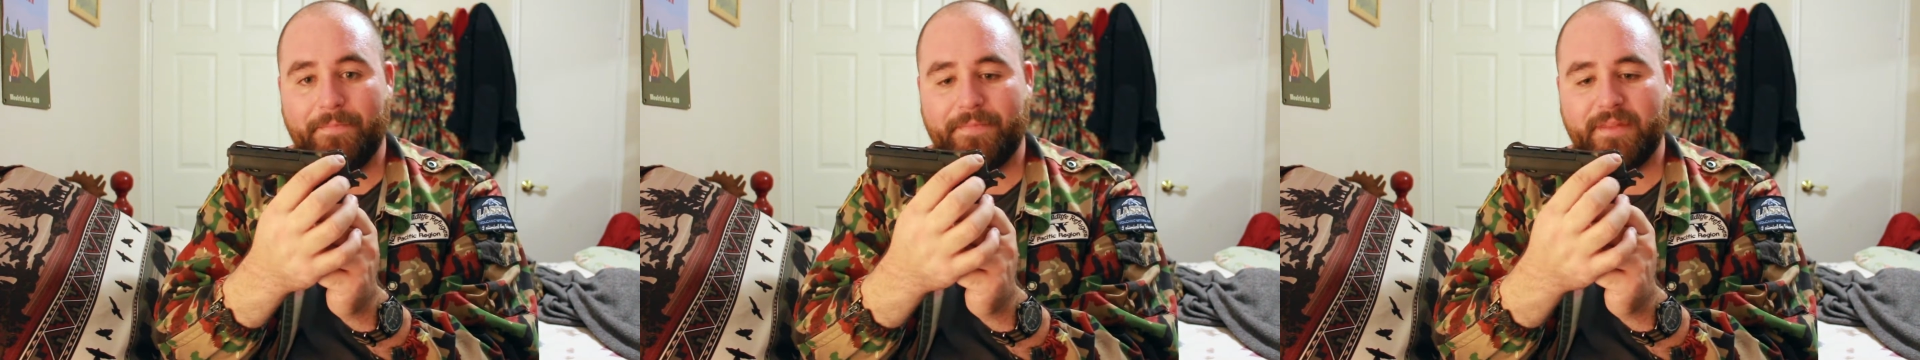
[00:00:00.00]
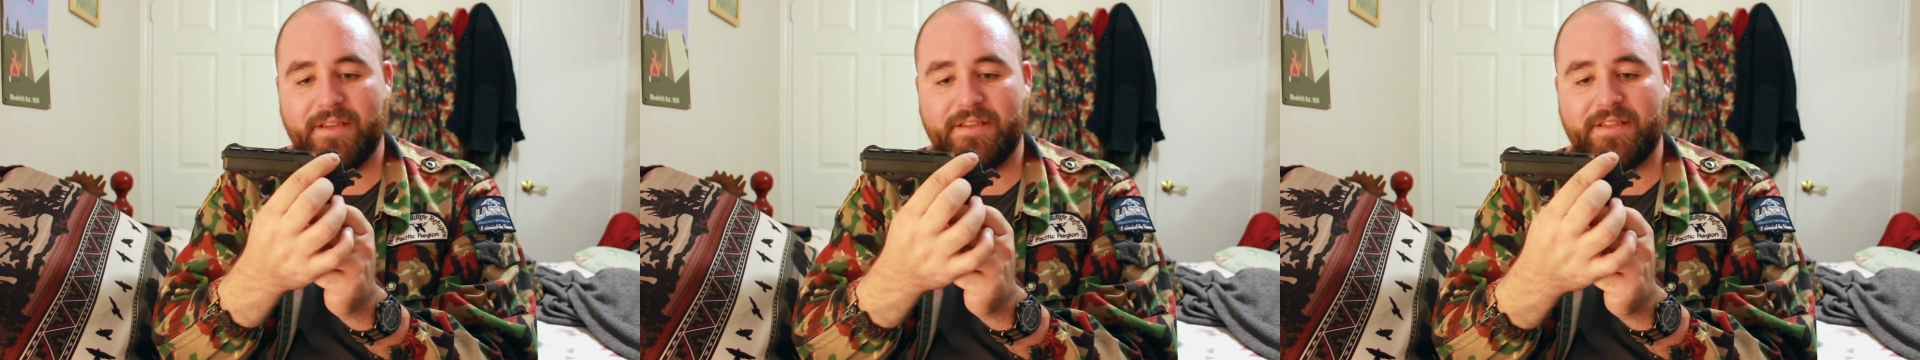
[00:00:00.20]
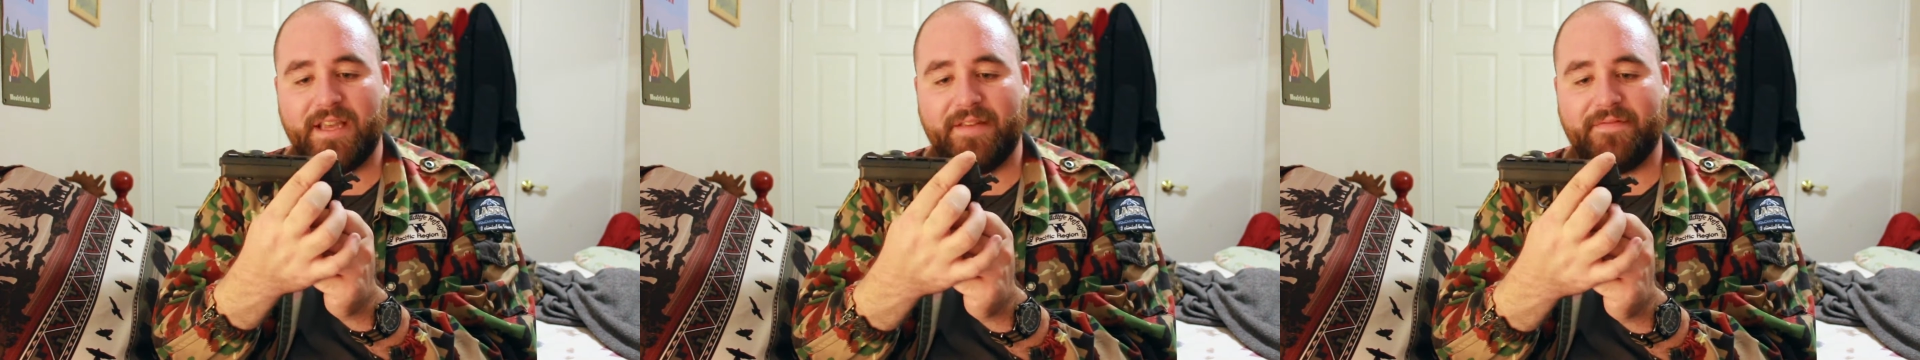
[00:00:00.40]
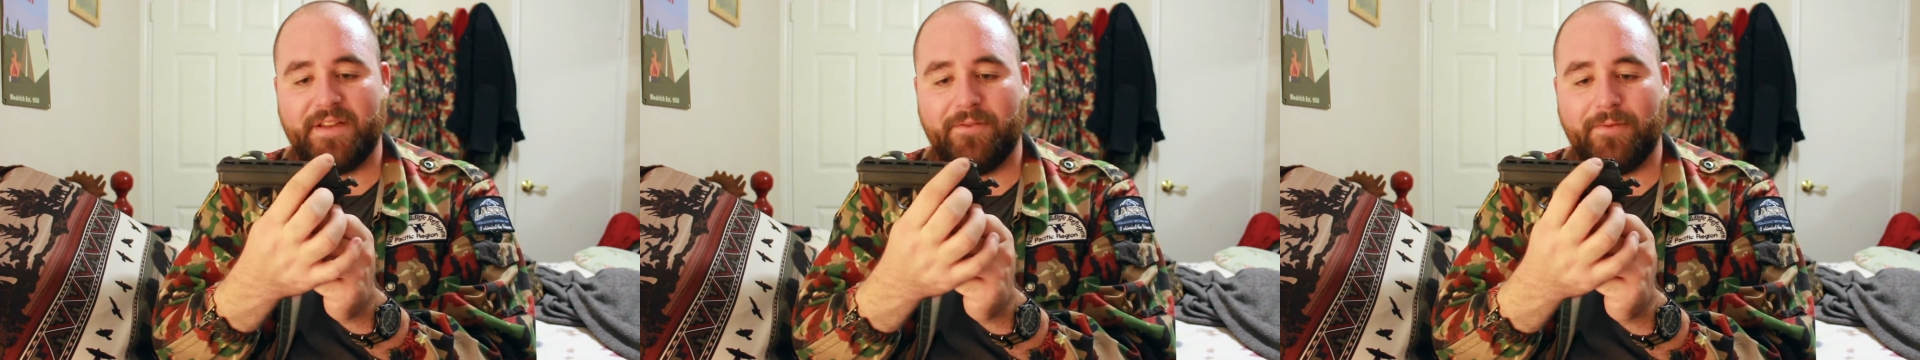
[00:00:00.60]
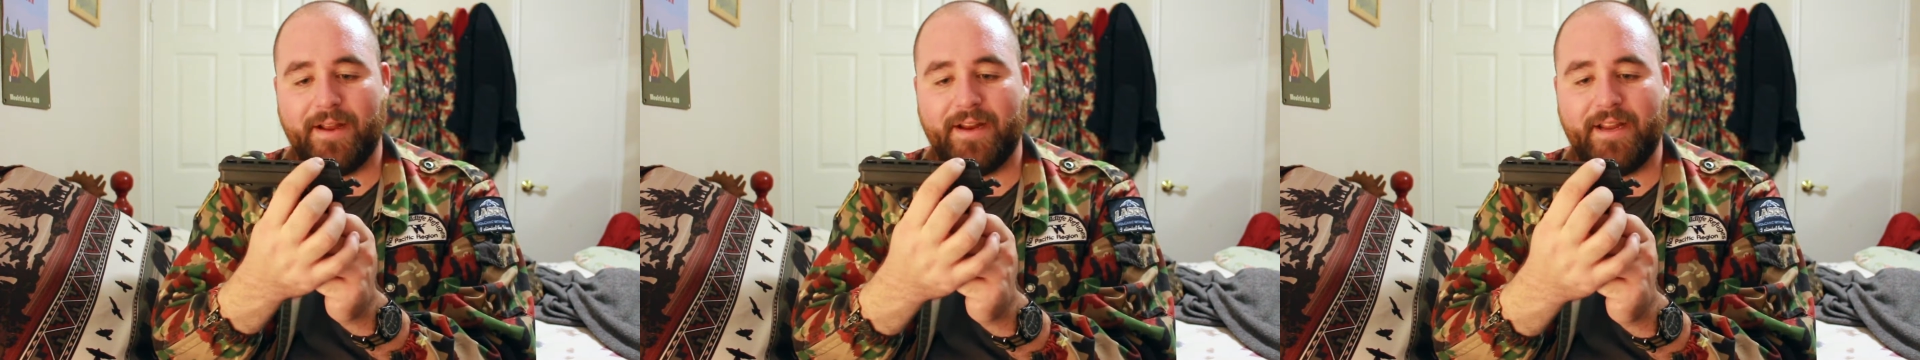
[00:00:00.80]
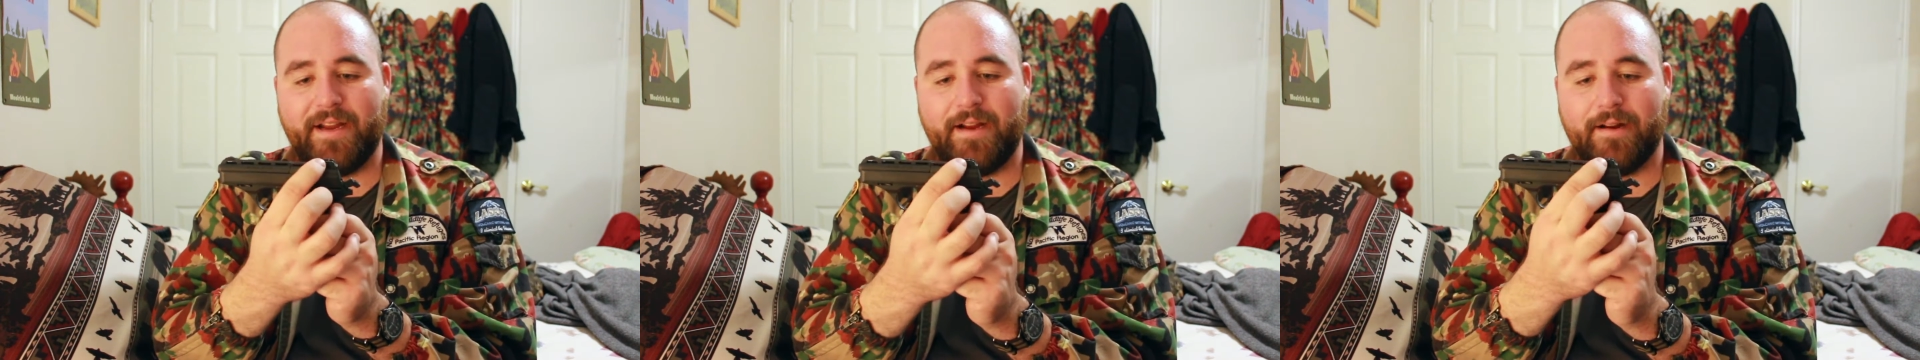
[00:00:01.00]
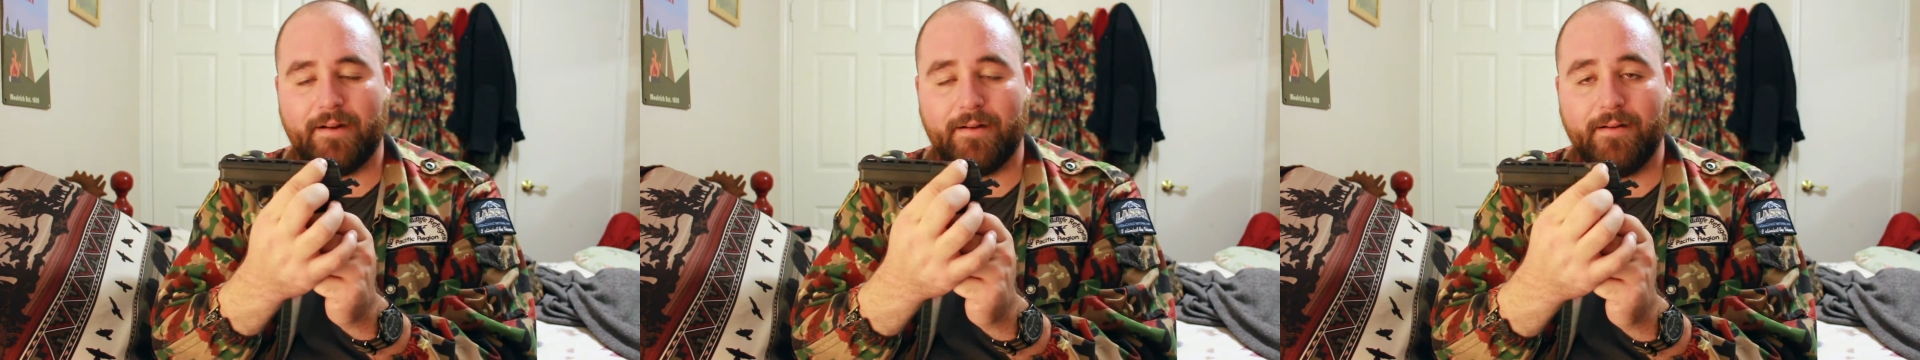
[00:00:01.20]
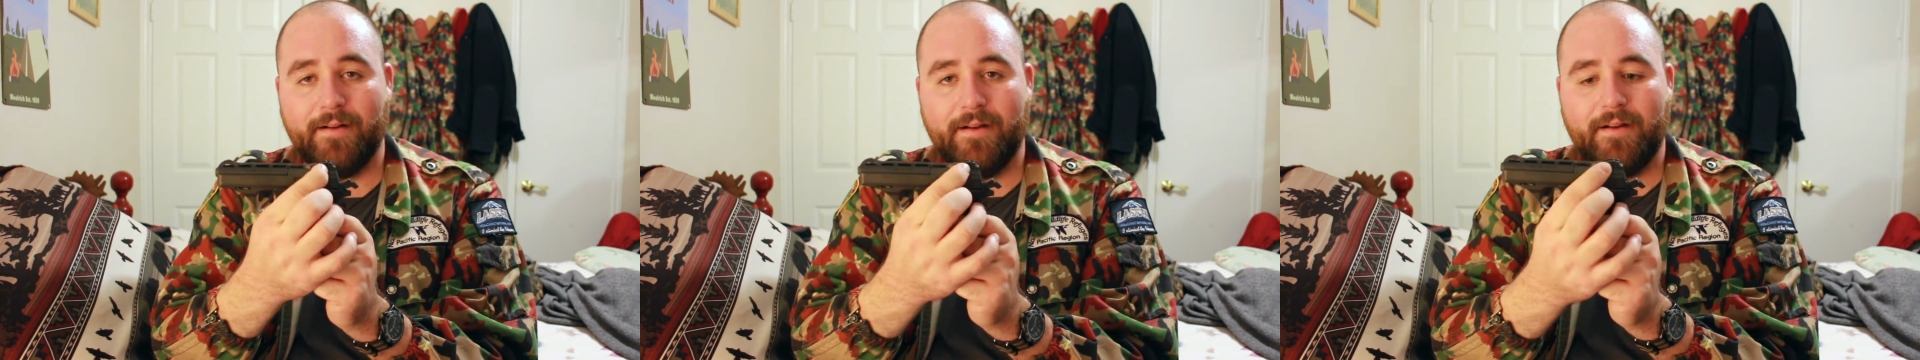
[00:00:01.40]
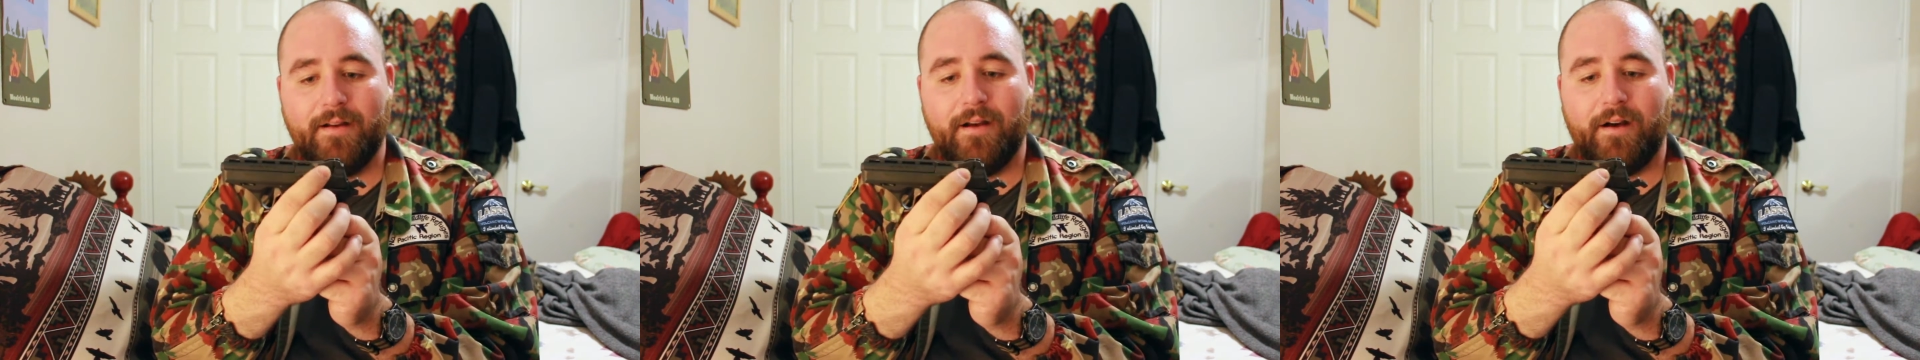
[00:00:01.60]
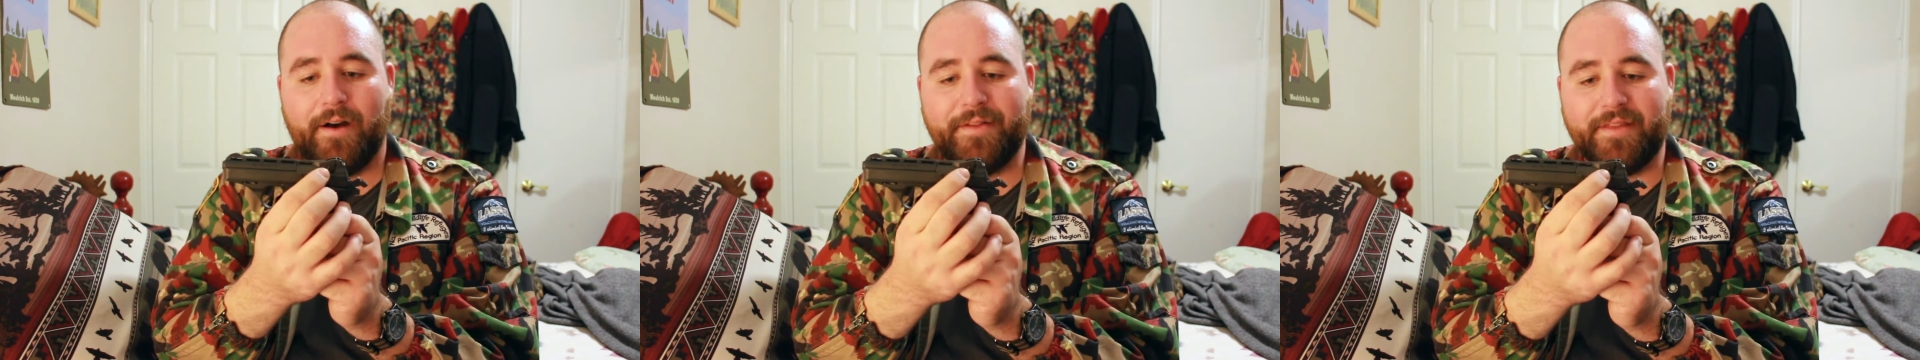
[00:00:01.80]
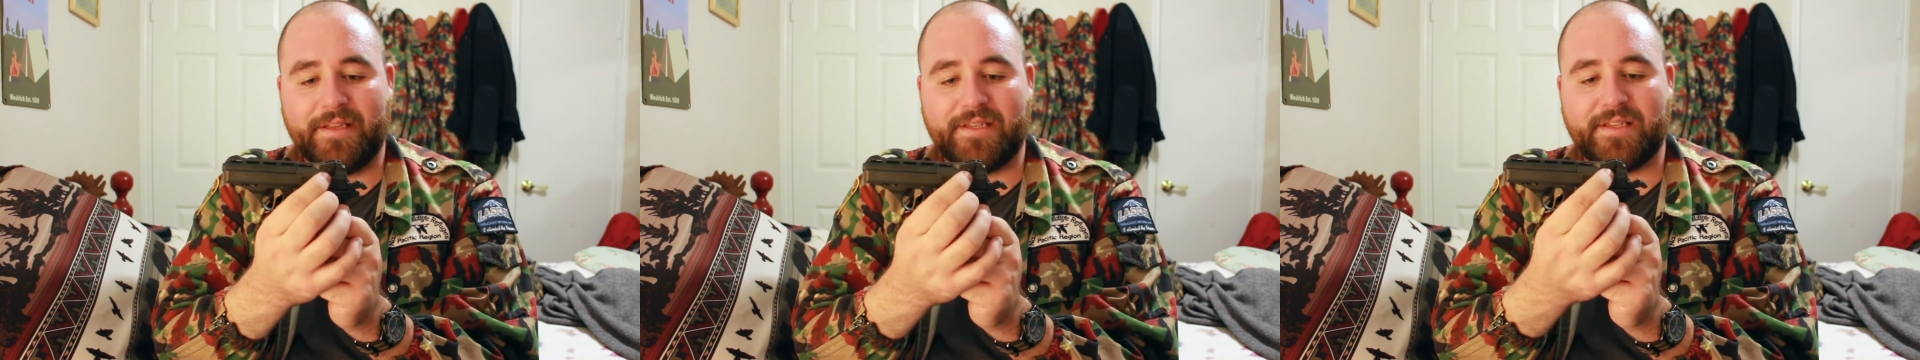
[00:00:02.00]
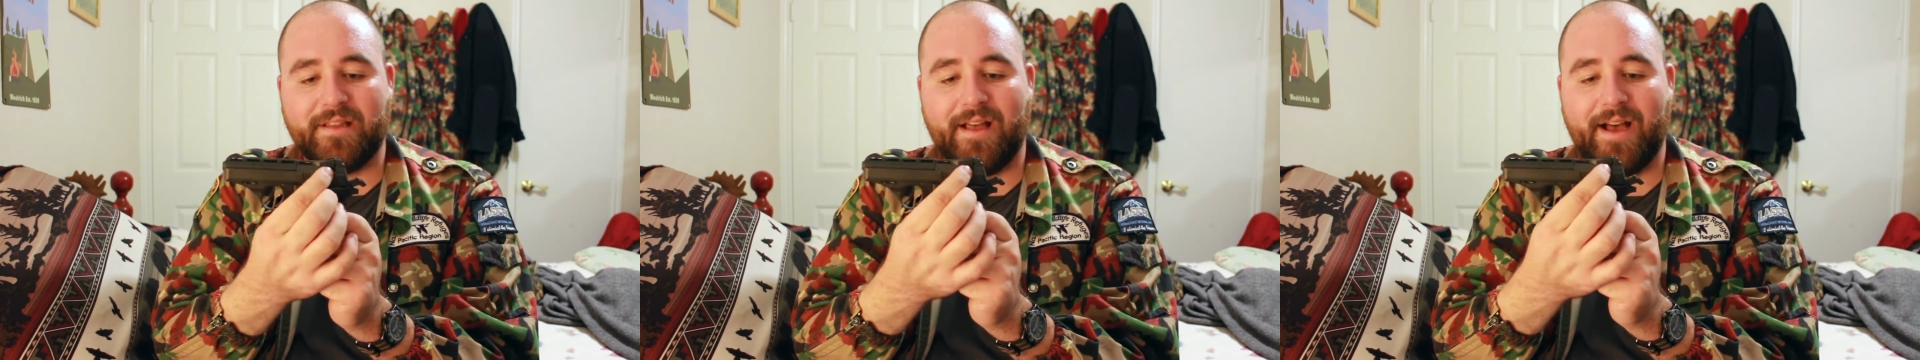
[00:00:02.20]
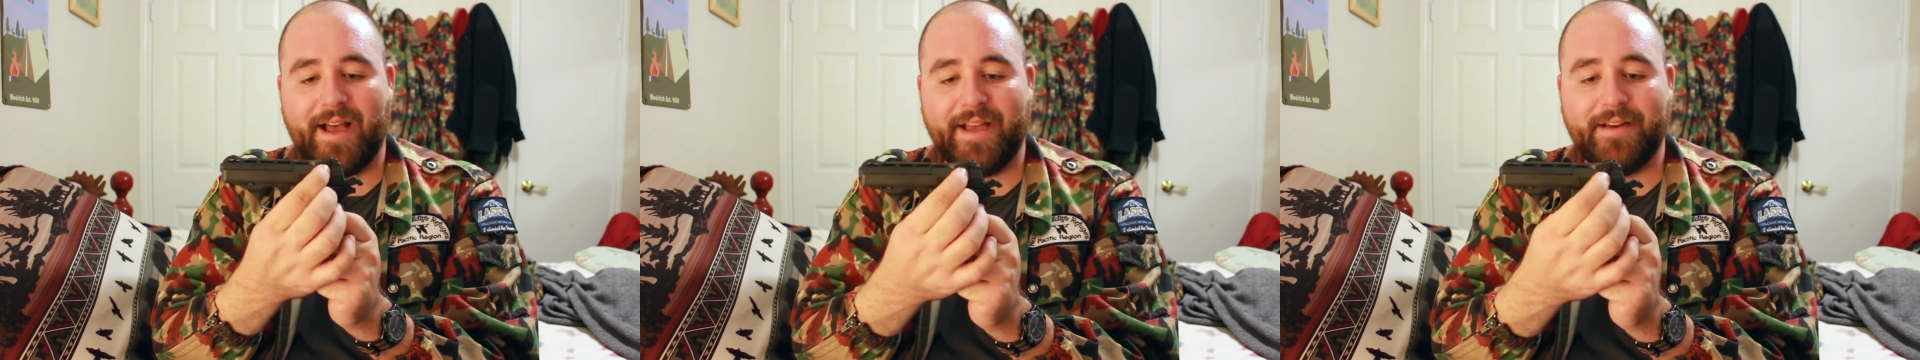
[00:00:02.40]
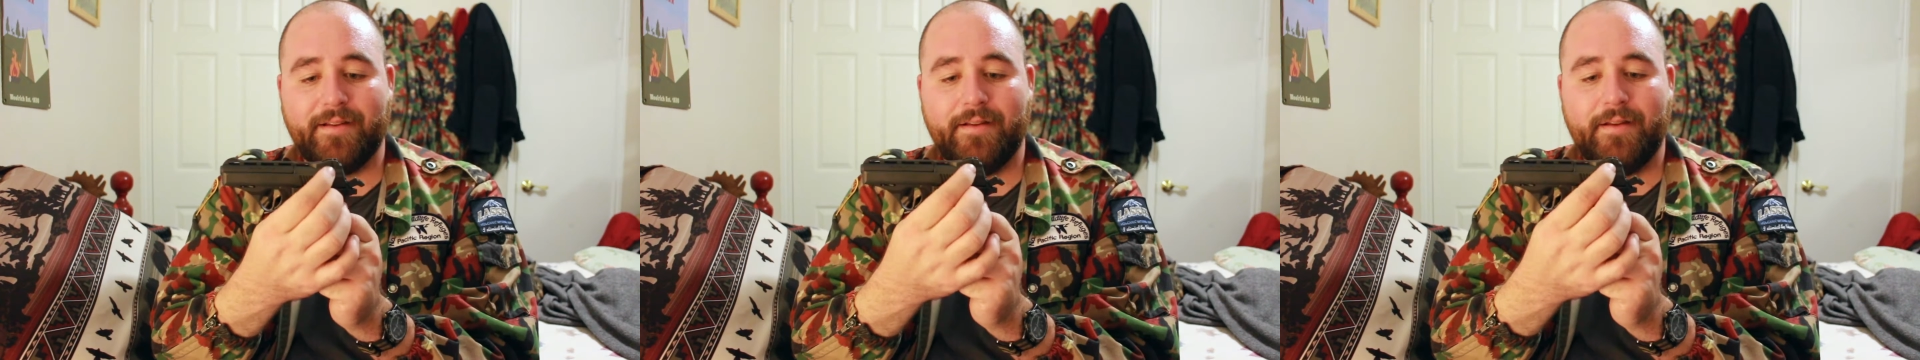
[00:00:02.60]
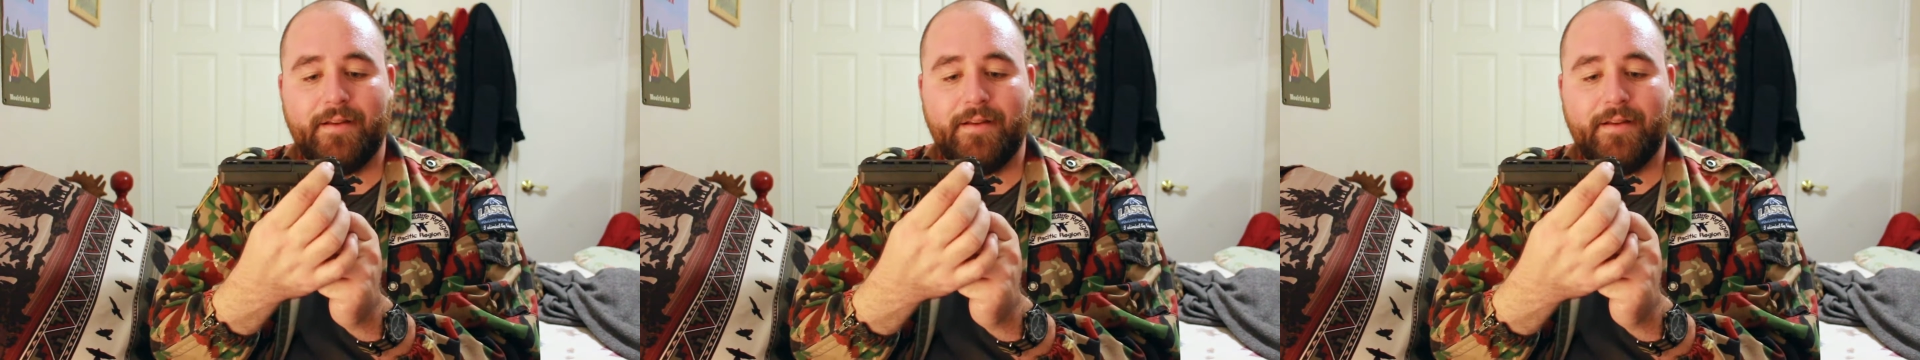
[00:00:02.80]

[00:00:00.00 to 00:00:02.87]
this safety right here on the slide.